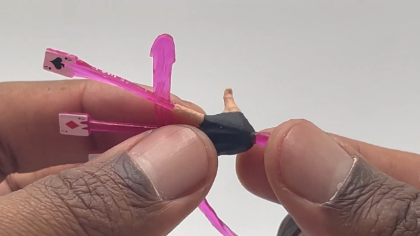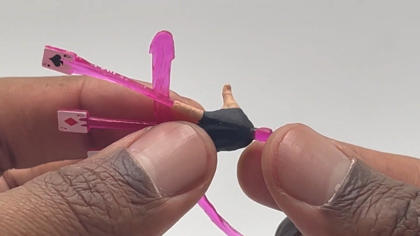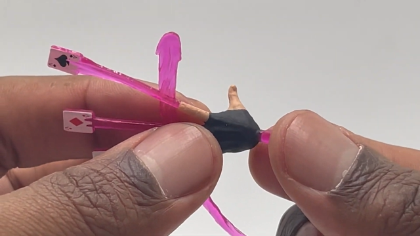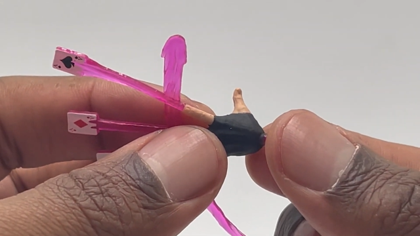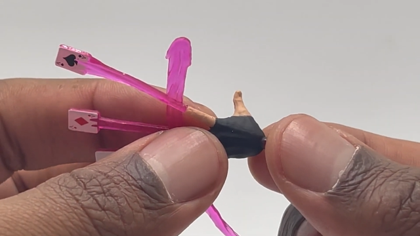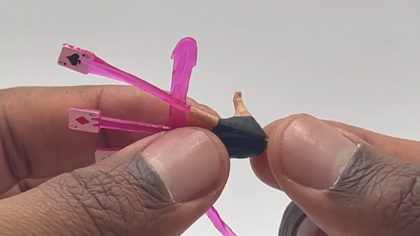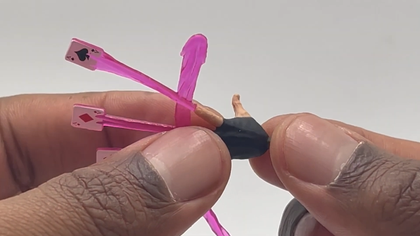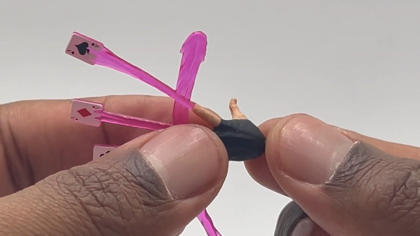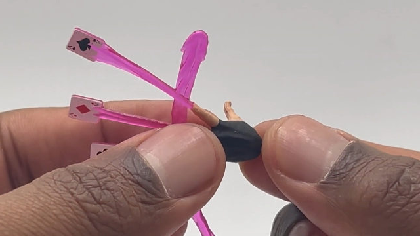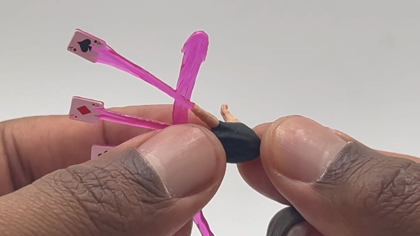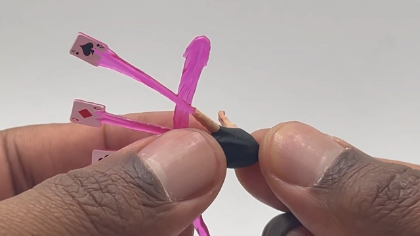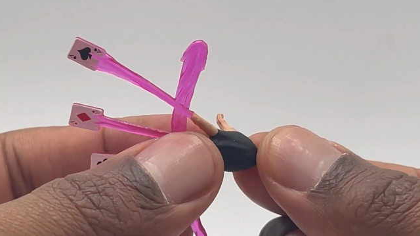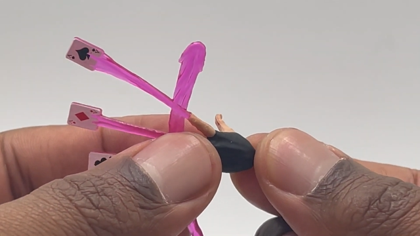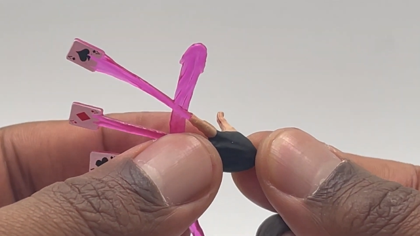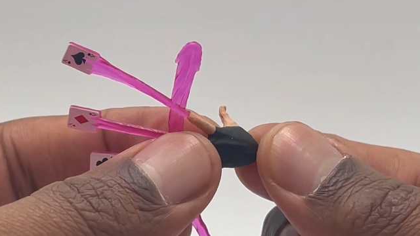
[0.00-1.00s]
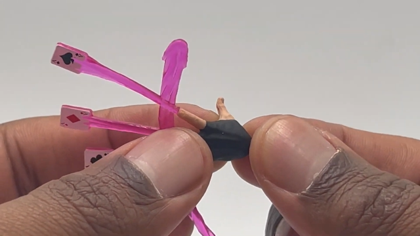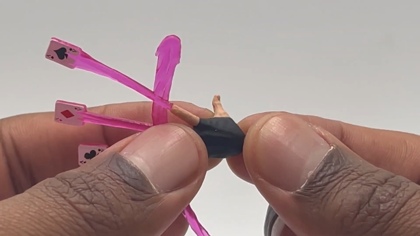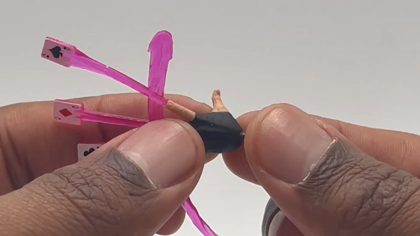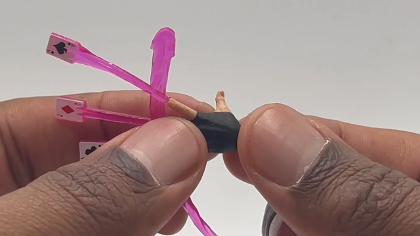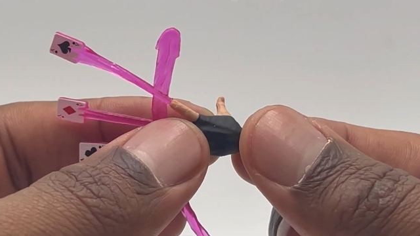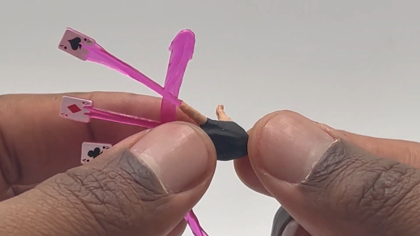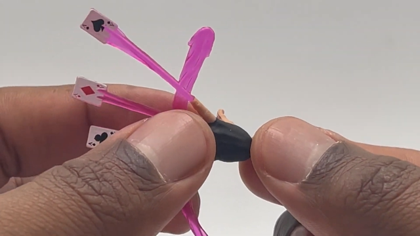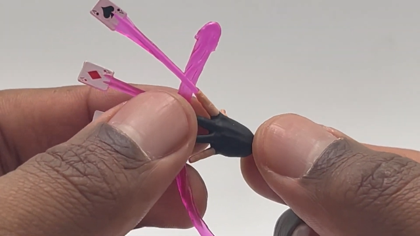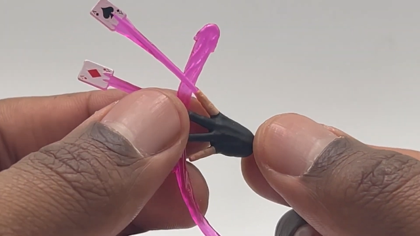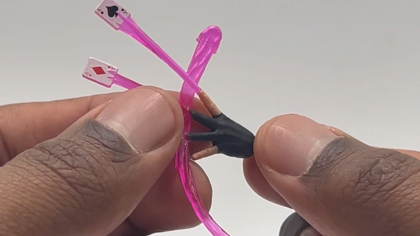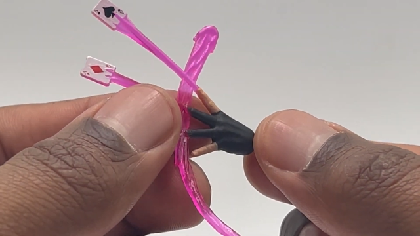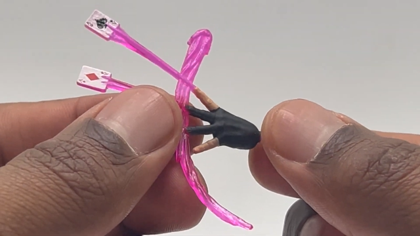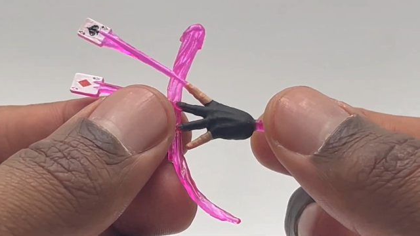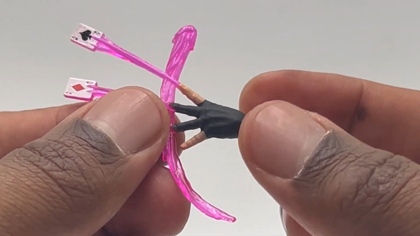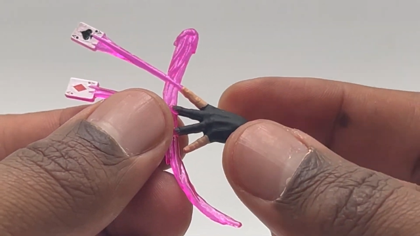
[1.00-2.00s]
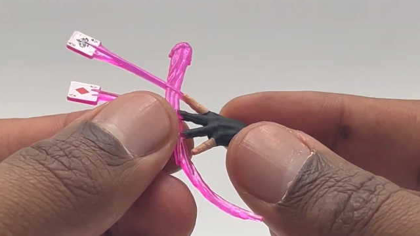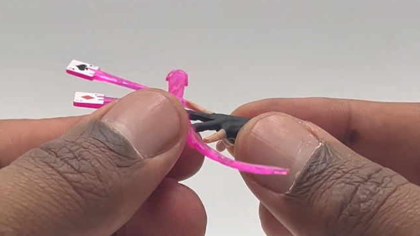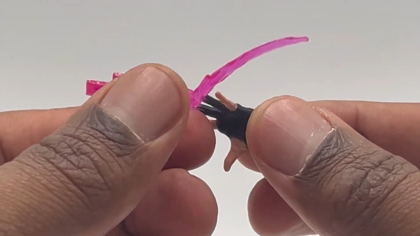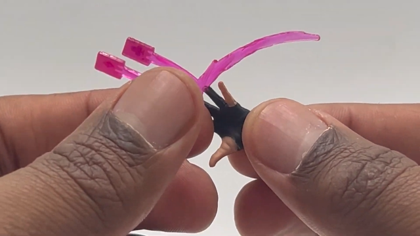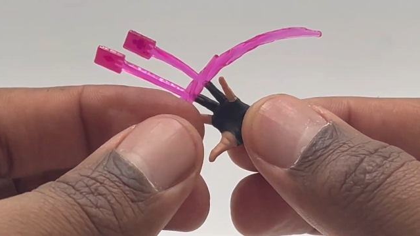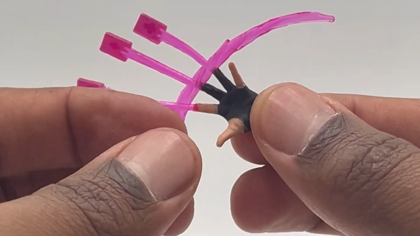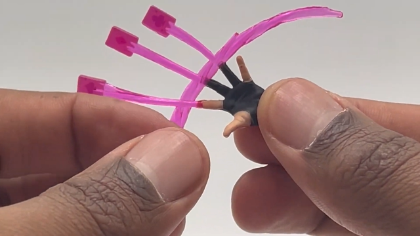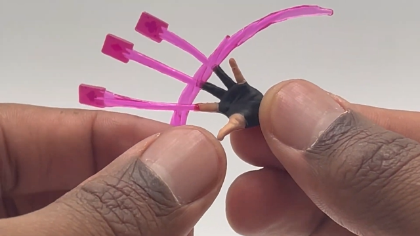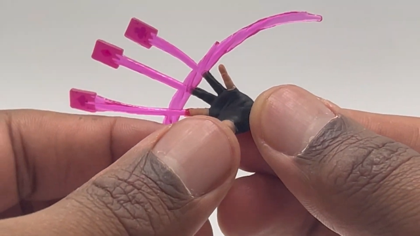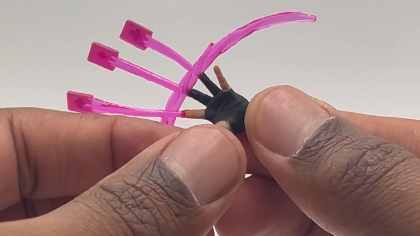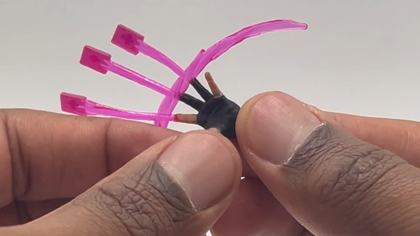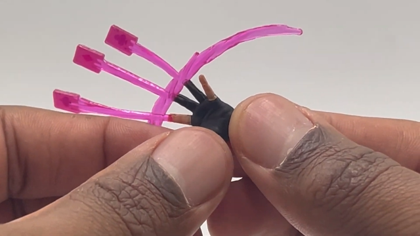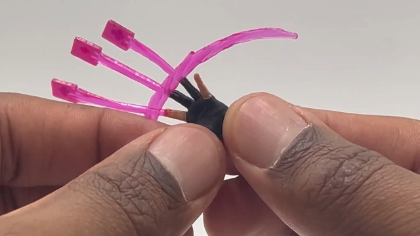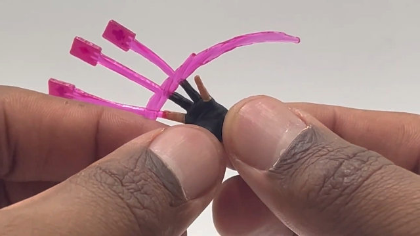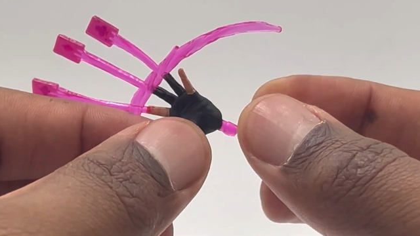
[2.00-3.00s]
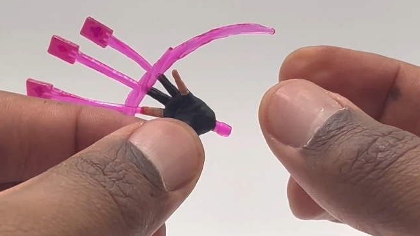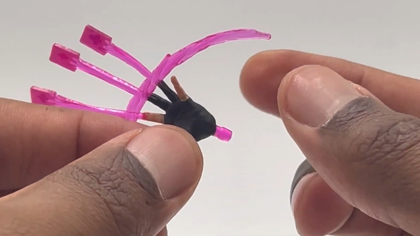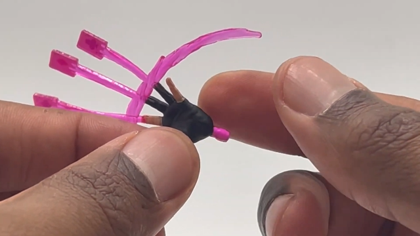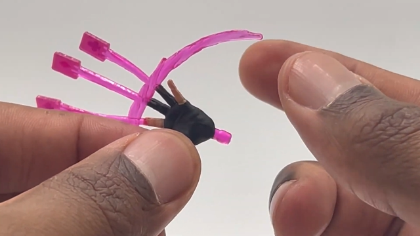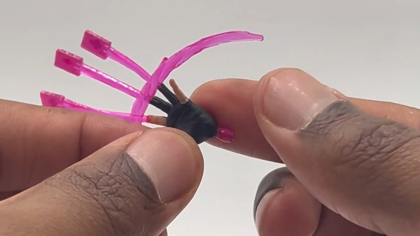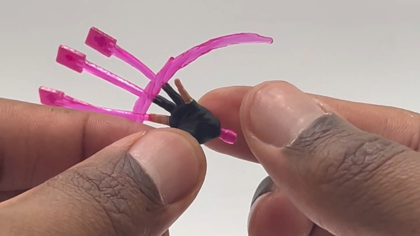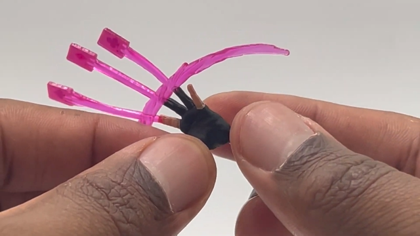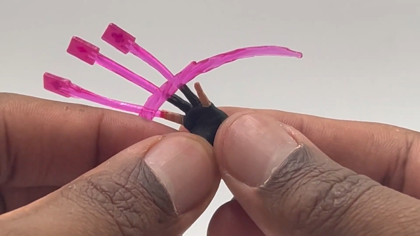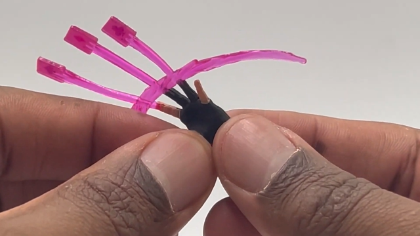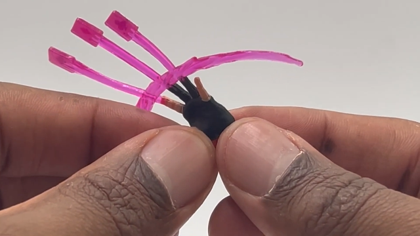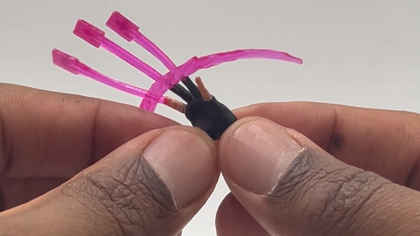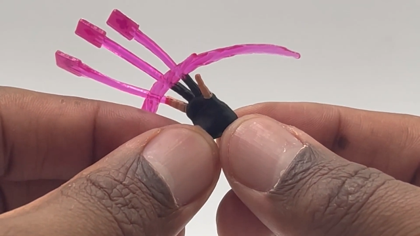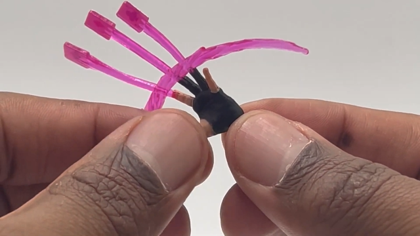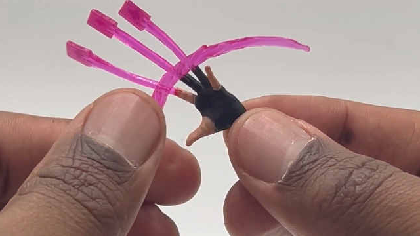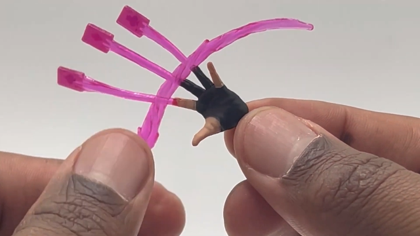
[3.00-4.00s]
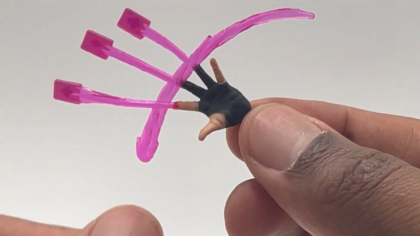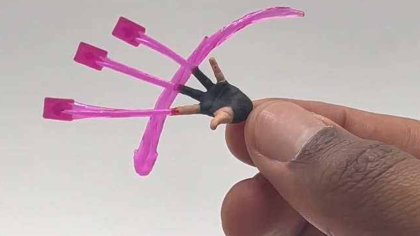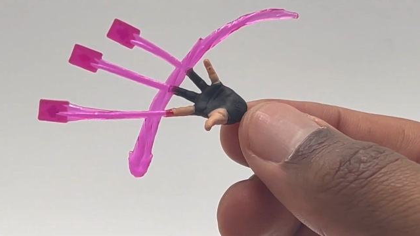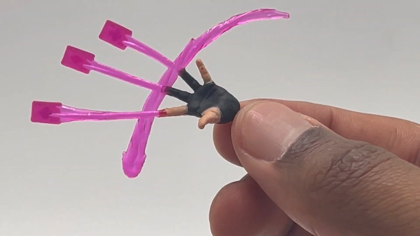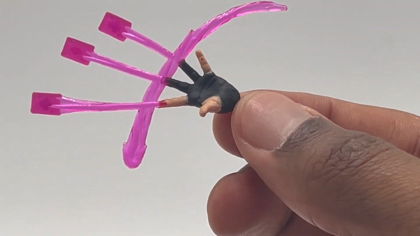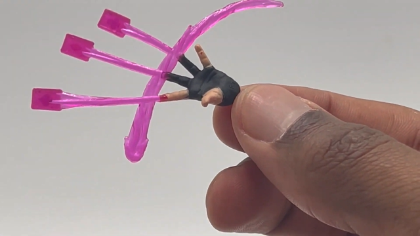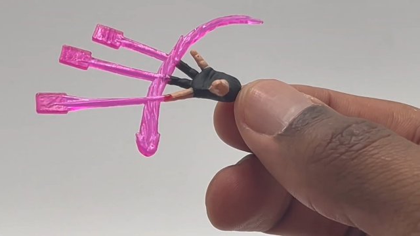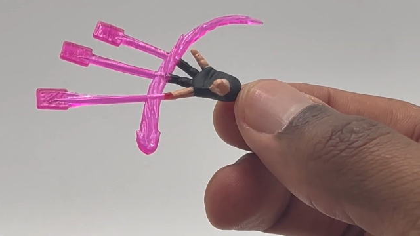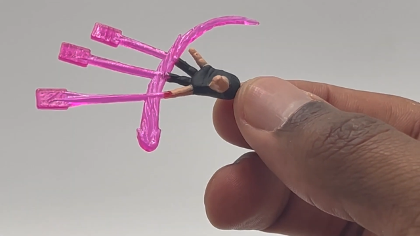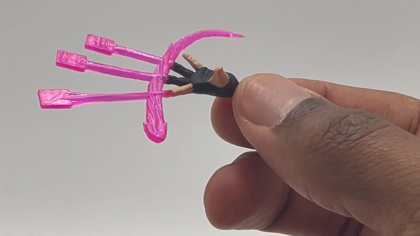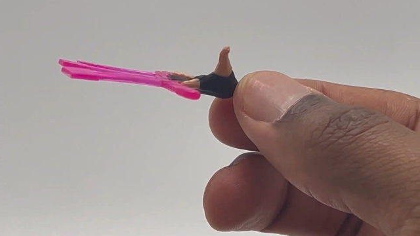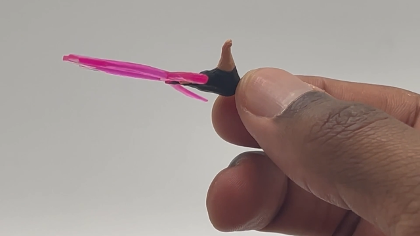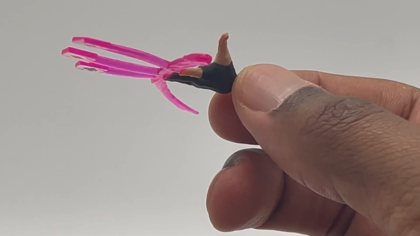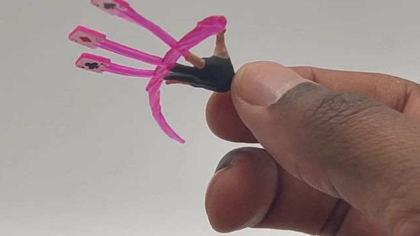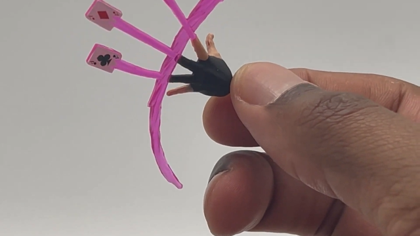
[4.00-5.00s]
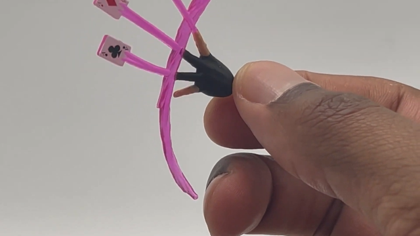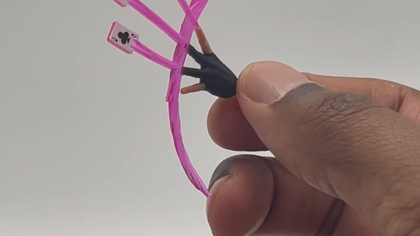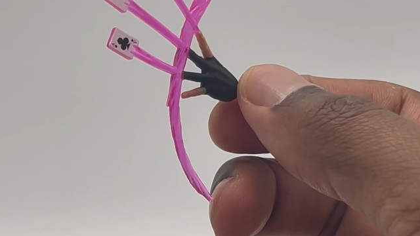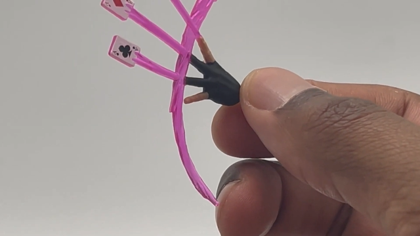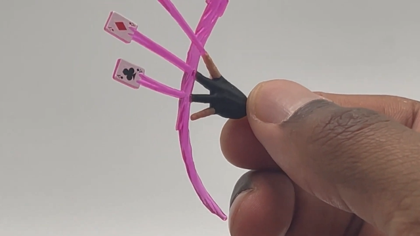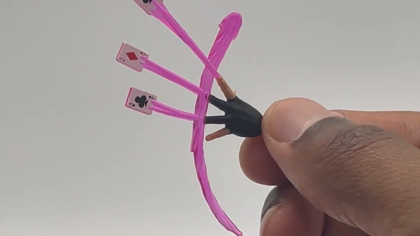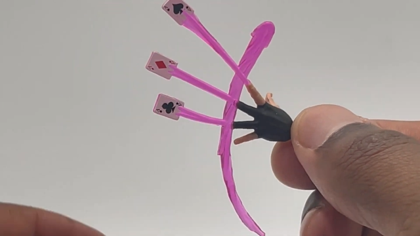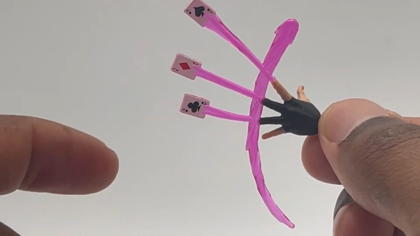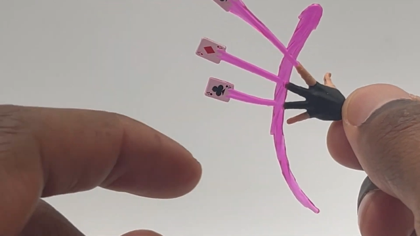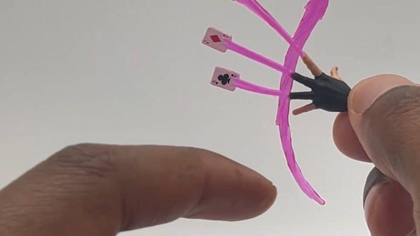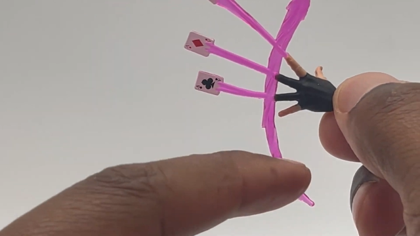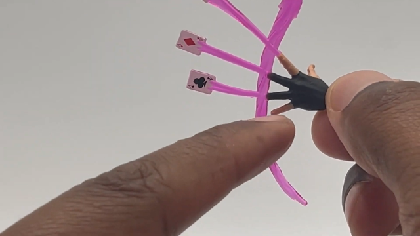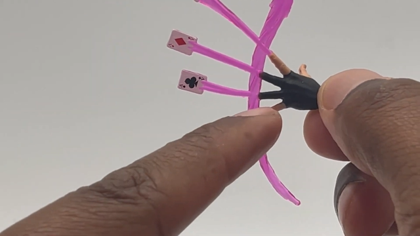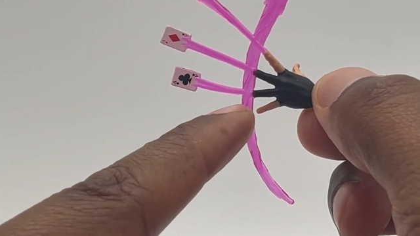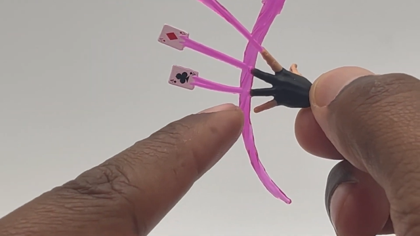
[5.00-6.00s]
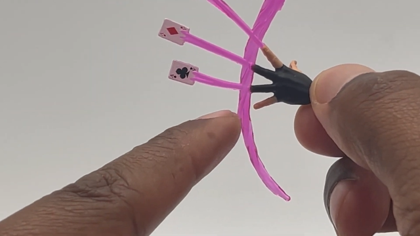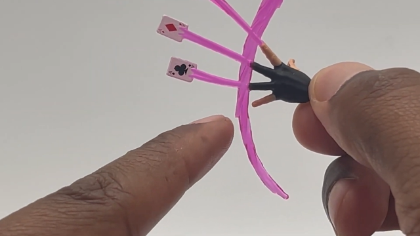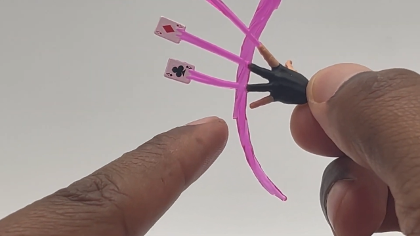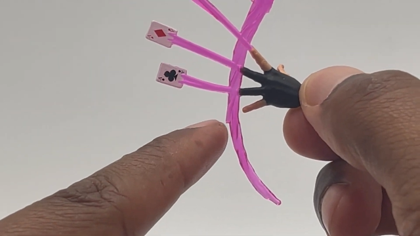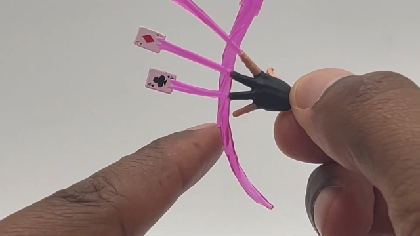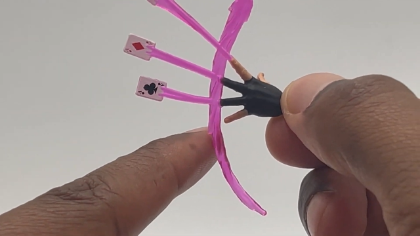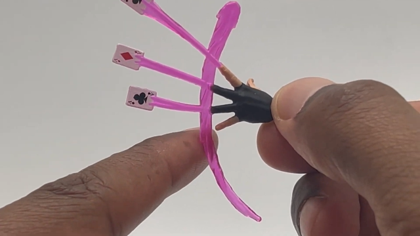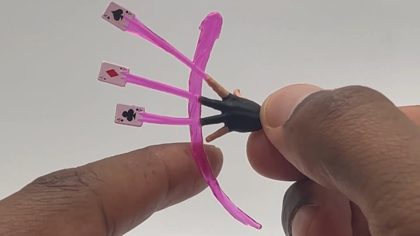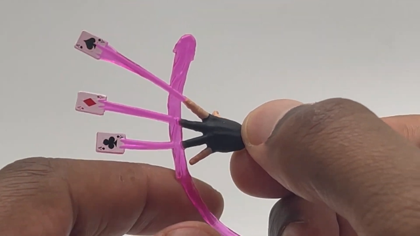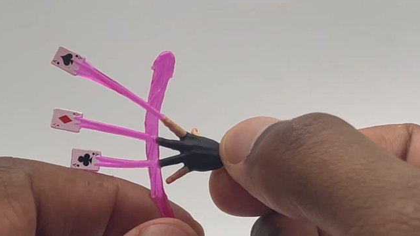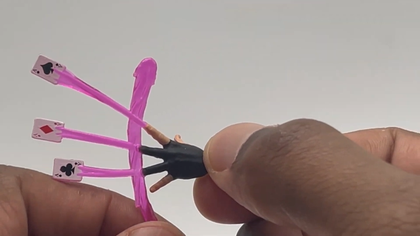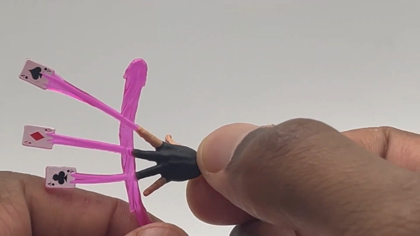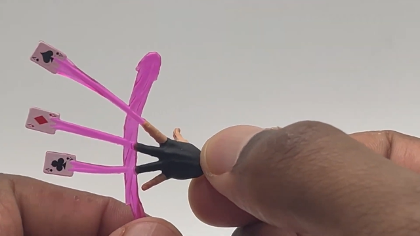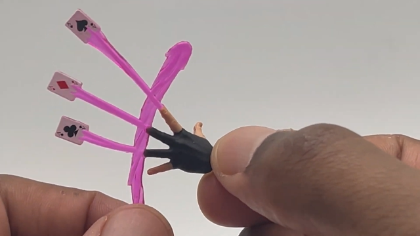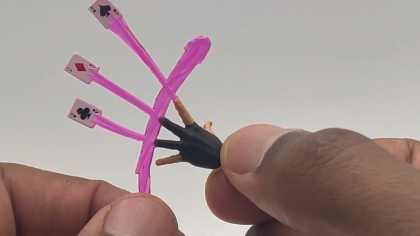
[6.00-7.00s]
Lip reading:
[unreadable: no face in view]